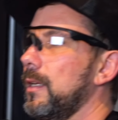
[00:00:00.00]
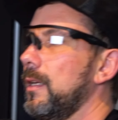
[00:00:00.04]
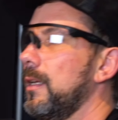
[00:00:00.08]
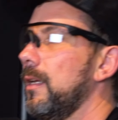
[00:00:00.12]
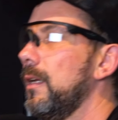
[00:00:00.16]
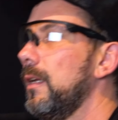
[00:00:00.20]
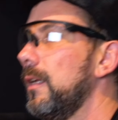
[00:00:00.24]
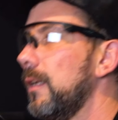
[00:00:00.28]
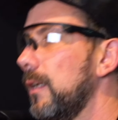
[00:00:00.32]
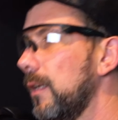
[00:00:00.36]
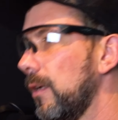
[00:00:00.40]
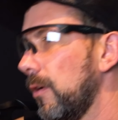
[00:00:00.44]

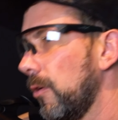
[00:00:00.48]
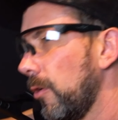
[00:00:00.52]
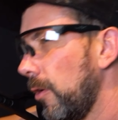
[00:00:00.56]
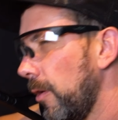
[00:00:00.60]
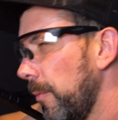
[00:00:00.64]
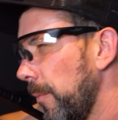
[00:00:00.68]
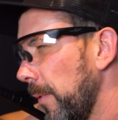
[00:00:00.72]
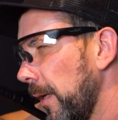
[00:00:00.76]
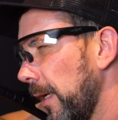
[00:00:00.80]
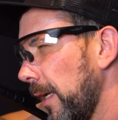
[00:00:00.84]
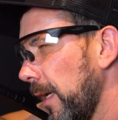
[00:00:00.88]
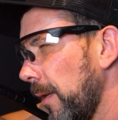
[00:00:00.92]
Yeah, feel
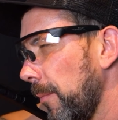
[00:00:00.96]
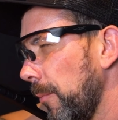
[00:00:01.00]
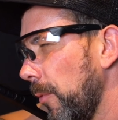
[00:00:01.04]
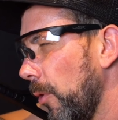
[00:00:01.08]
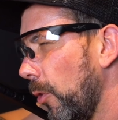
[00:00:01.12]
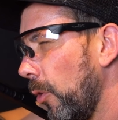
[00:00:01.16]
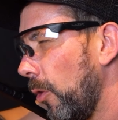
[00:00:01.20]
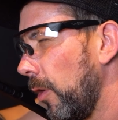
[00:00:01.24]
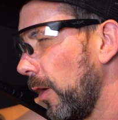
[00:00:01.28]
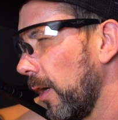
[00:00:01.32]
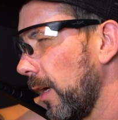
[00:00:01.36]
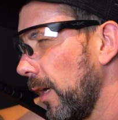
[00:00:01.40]
free to send
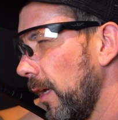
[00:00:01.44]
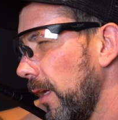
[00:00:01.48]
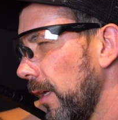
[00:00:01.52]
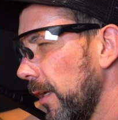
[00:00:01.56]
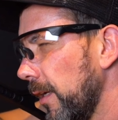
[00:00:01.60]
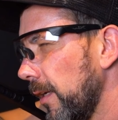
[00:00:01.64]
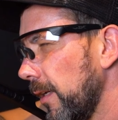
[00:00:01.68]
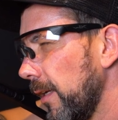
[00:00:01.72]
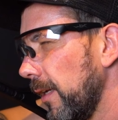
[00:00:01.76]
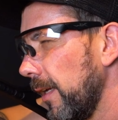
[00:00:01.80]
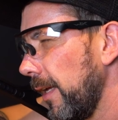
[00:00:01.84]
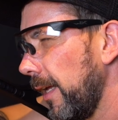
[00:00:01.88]
me
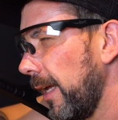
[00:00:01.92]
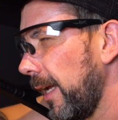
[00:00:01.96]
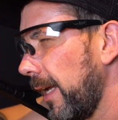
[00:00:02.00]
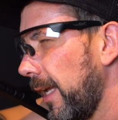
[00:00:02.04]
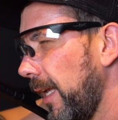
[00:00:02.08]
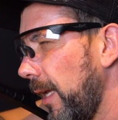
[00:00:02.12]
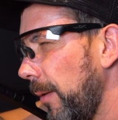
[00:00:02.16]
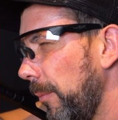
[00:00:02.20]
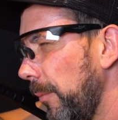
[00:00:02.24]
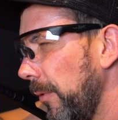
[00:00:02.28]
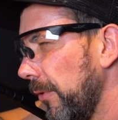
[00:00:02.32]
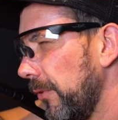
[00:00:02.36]
your
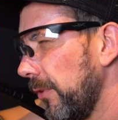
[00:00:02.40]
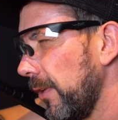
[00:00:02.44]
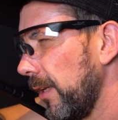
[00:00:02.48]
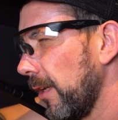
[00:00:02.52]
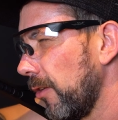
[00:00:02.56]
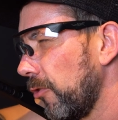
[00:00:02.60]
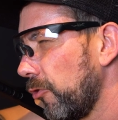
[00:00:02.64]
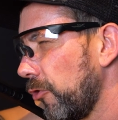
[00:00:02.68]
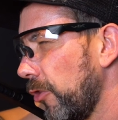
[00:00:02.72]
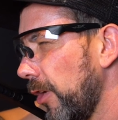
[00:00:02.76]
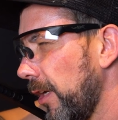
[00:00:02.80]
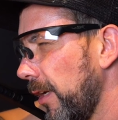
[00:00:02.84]

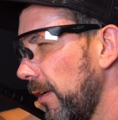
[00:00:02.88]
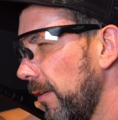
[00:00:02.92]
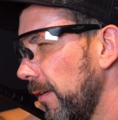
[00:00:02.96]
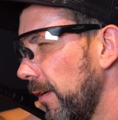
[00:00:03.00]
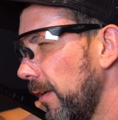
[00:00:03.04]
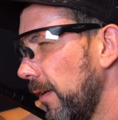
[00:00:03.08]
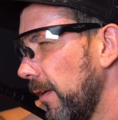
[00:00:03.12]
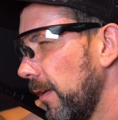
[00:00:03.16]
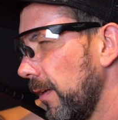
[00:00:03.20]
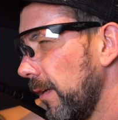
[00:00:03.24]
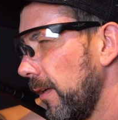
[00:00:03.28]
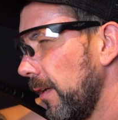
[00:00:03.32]
results if you
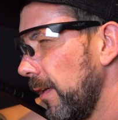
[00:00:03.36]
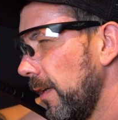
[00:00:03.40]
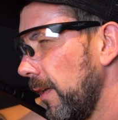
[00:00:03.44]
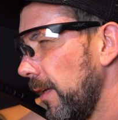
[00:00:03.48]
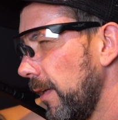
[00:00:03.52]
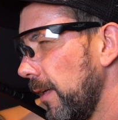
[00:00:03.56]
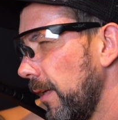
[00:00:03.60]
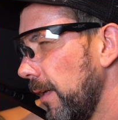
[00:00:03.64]
have some.